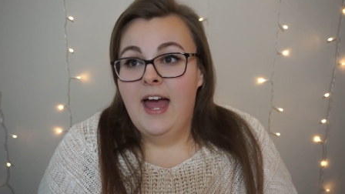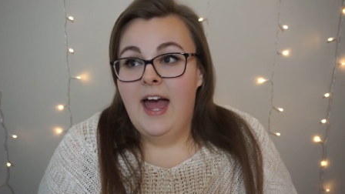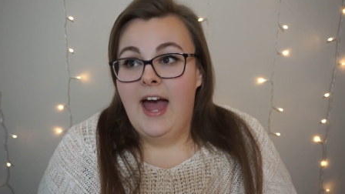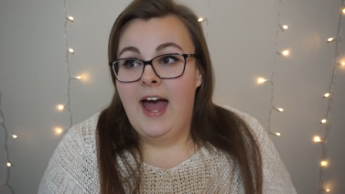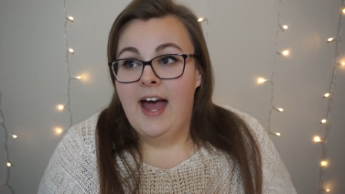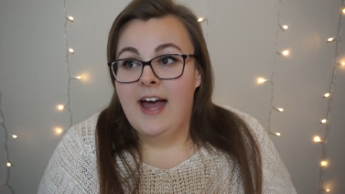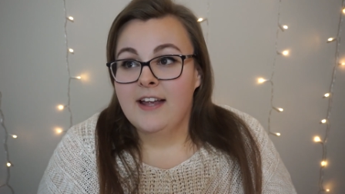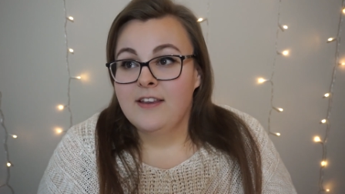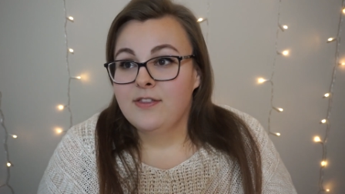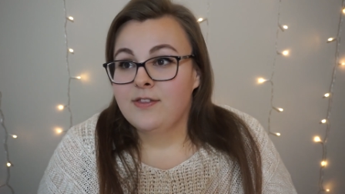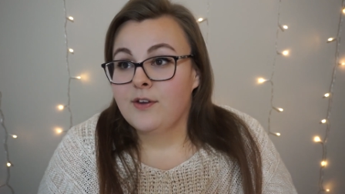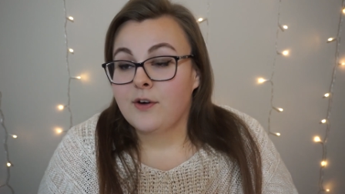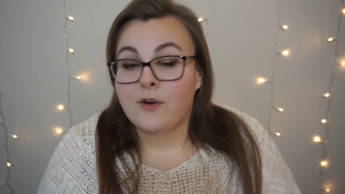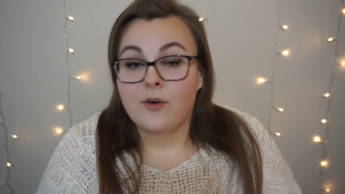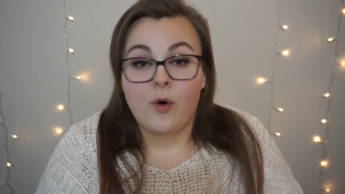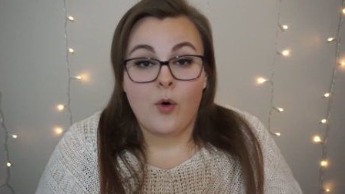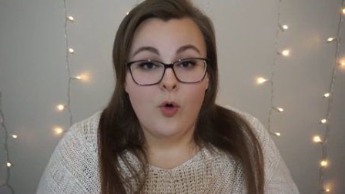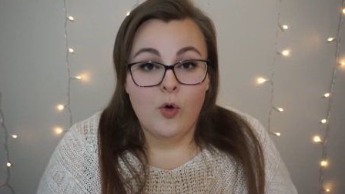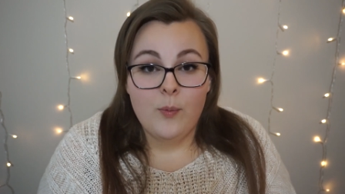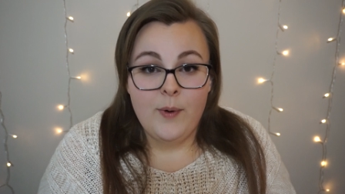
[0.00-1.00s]
at the
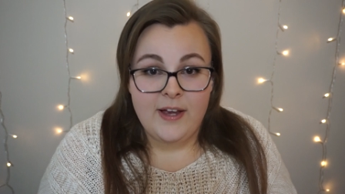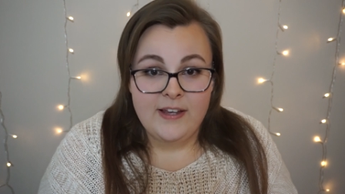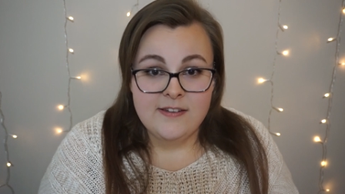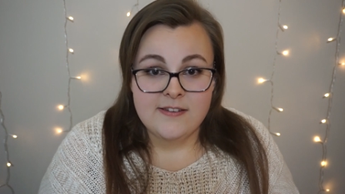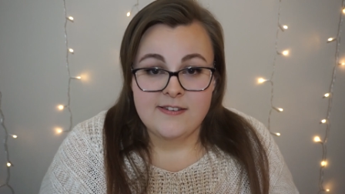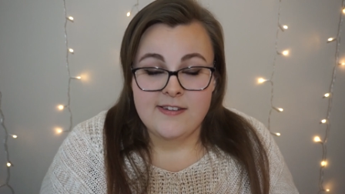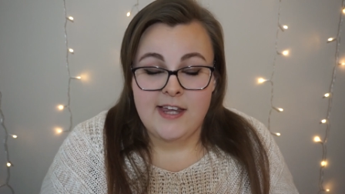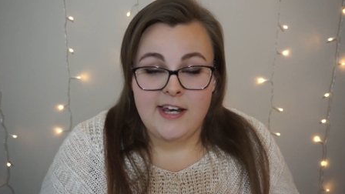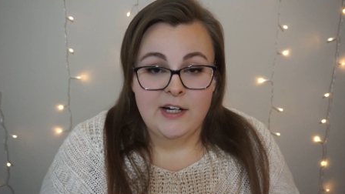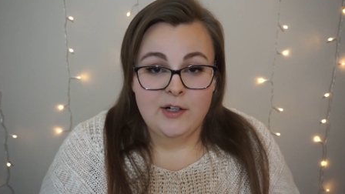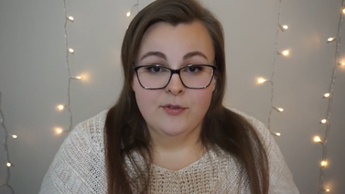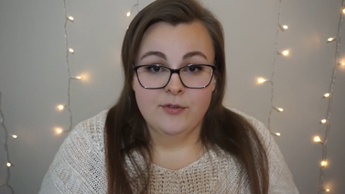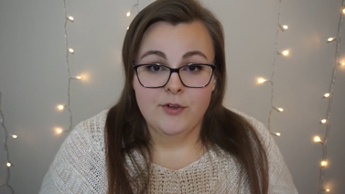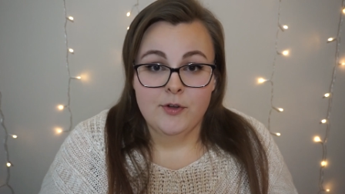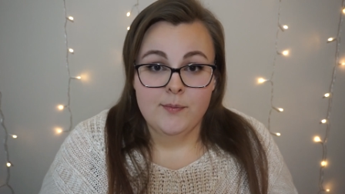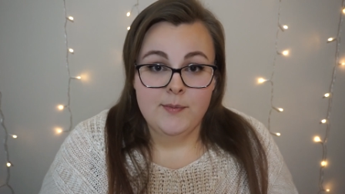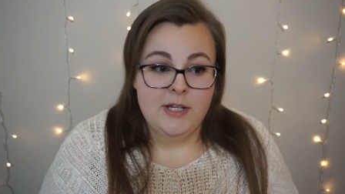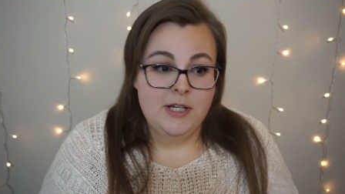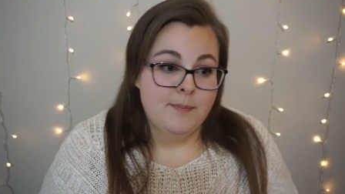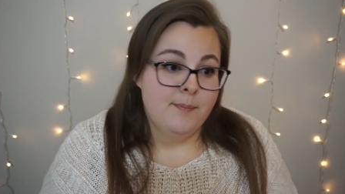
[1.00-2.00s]
goal weight set out
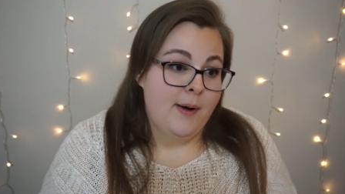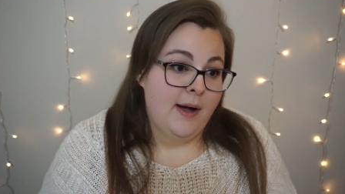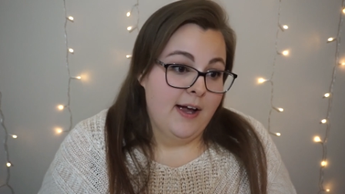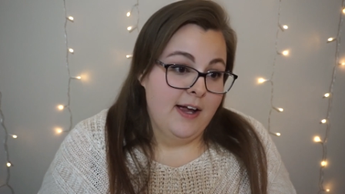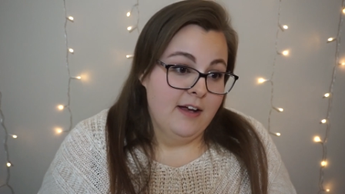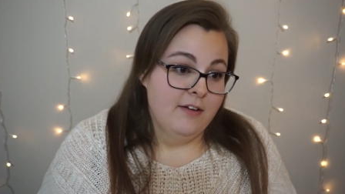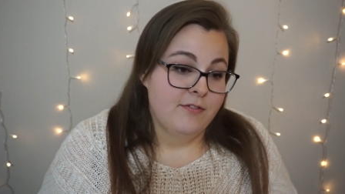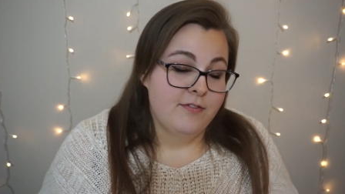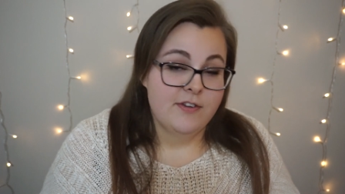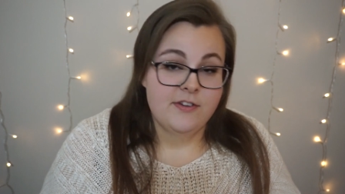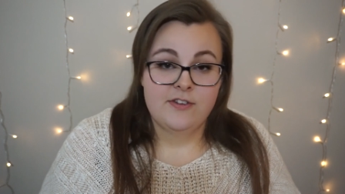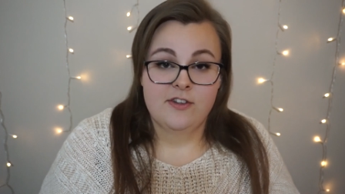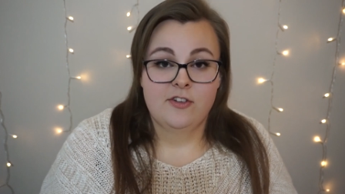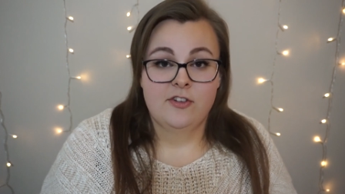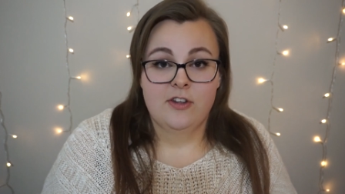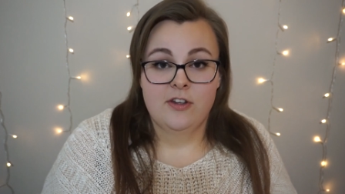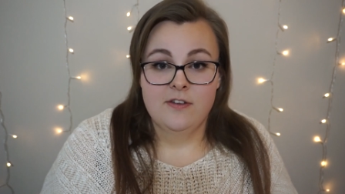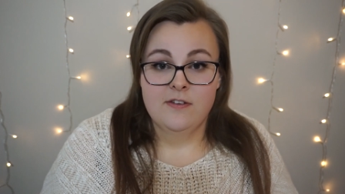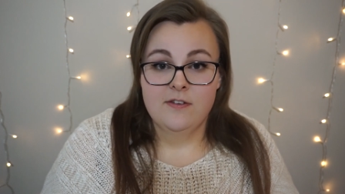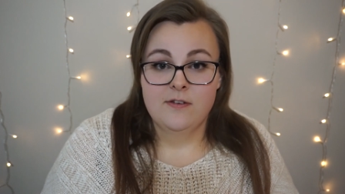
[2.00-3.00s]
for me by
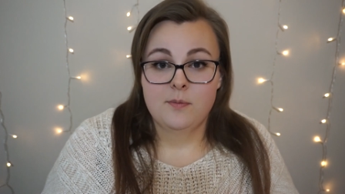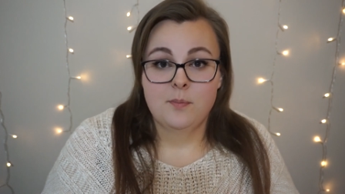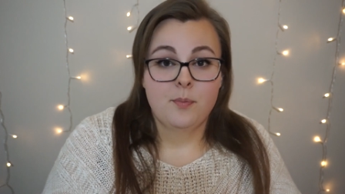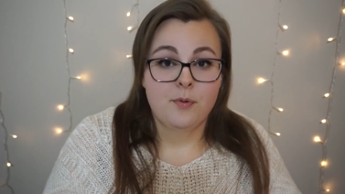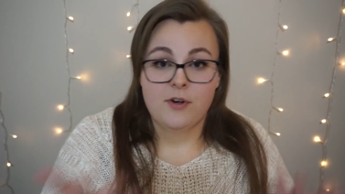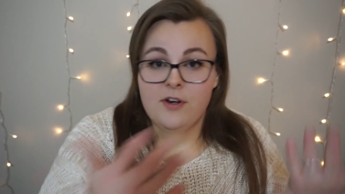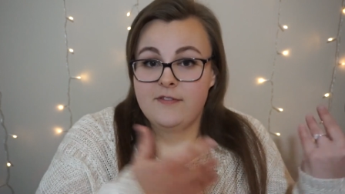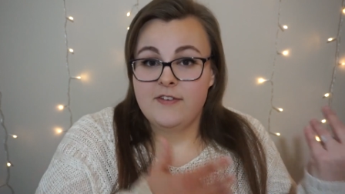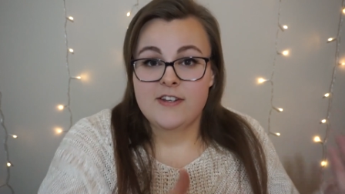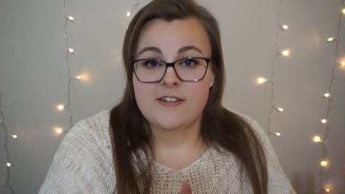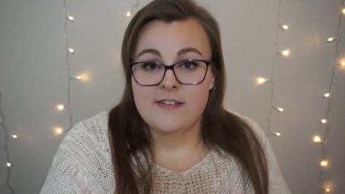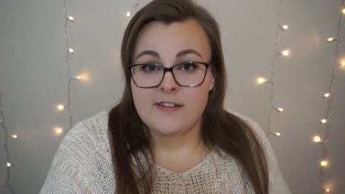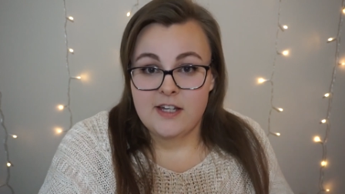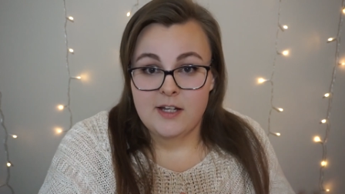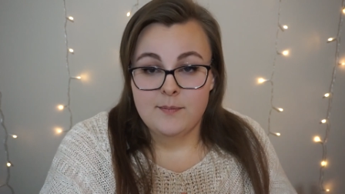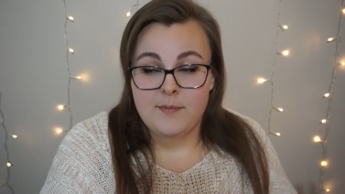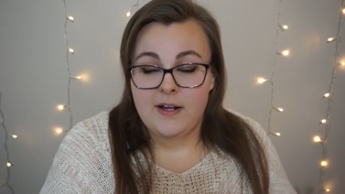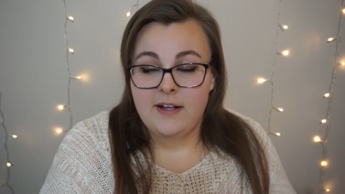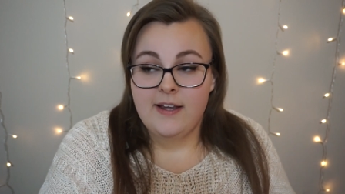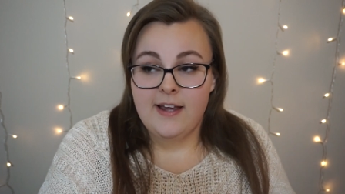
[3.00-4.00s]
physicians previously
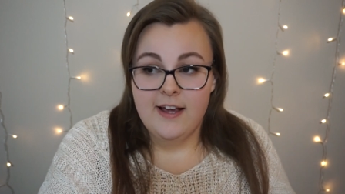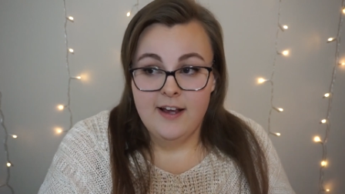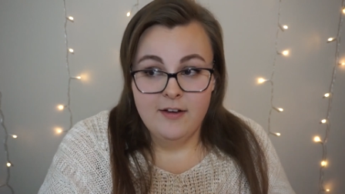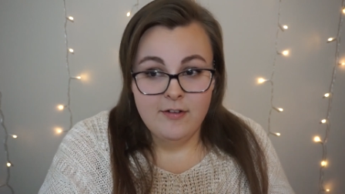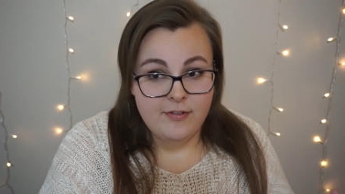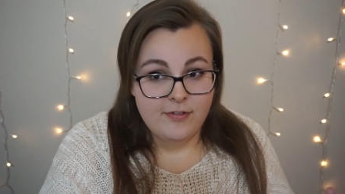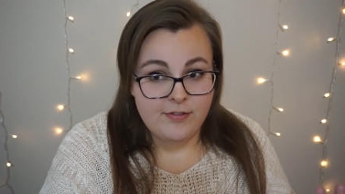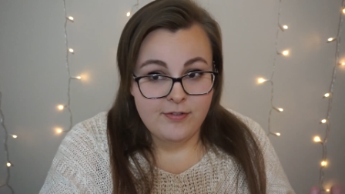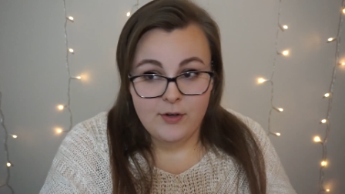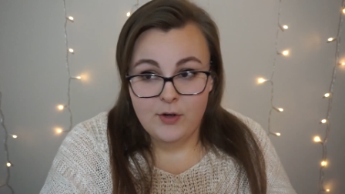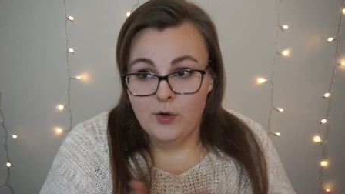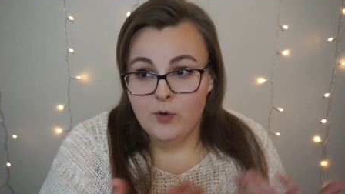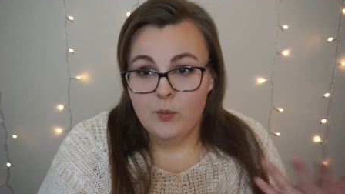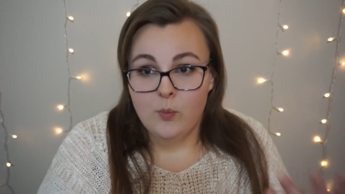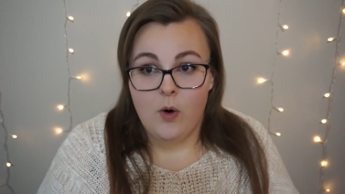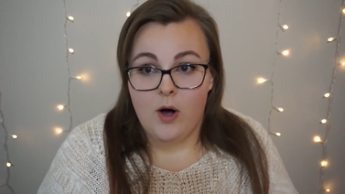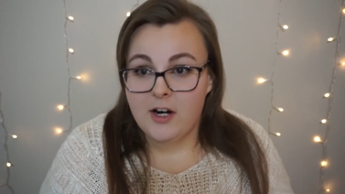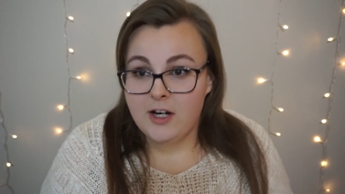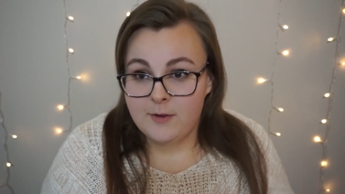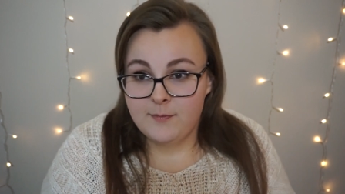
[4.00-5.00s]
in my life who
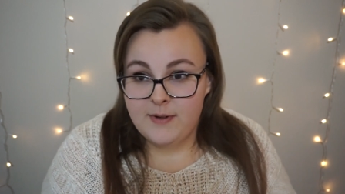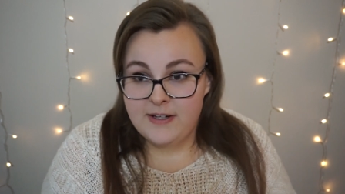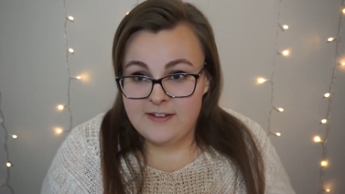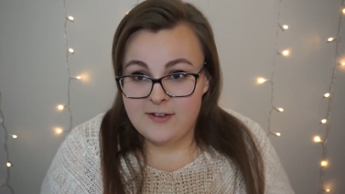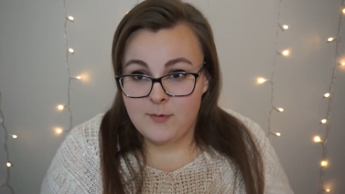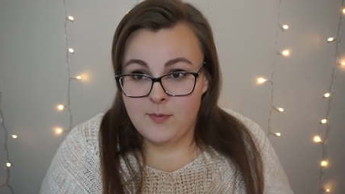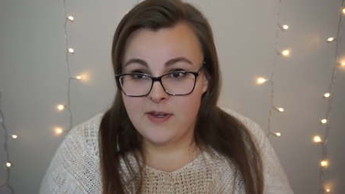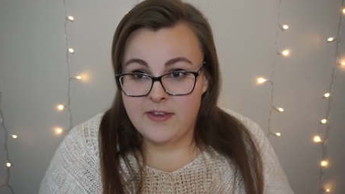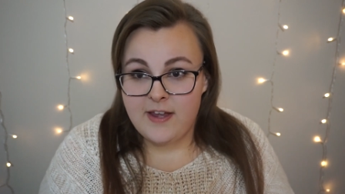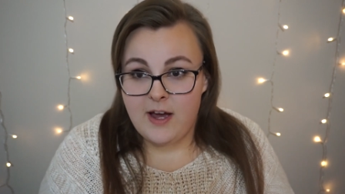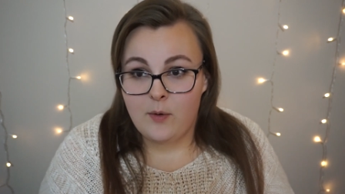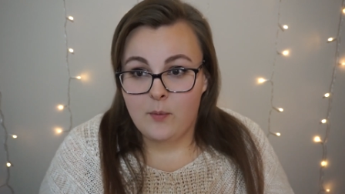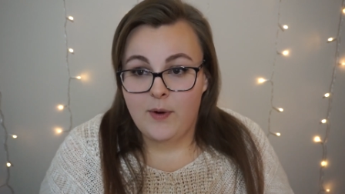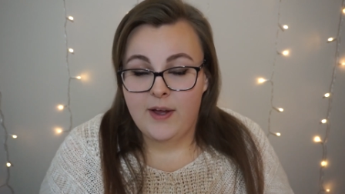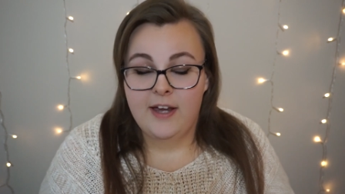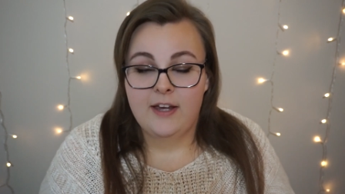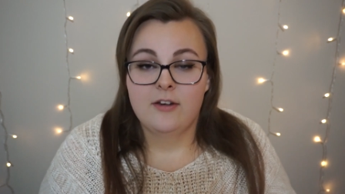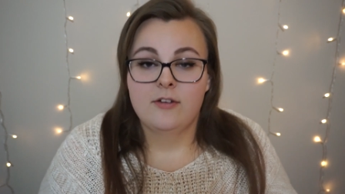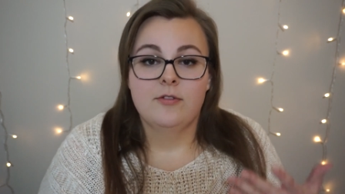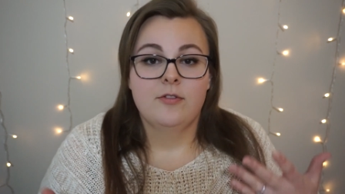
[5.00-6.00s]
wanted me to be that
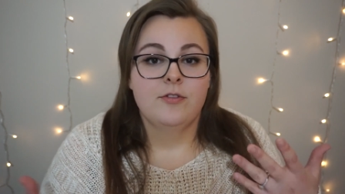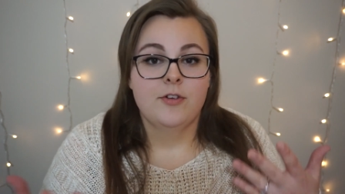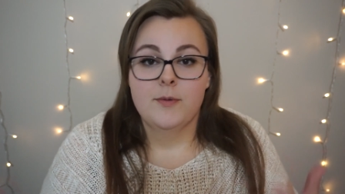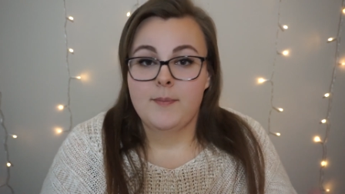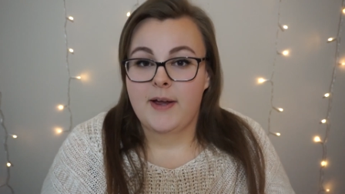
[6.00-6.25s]
weight for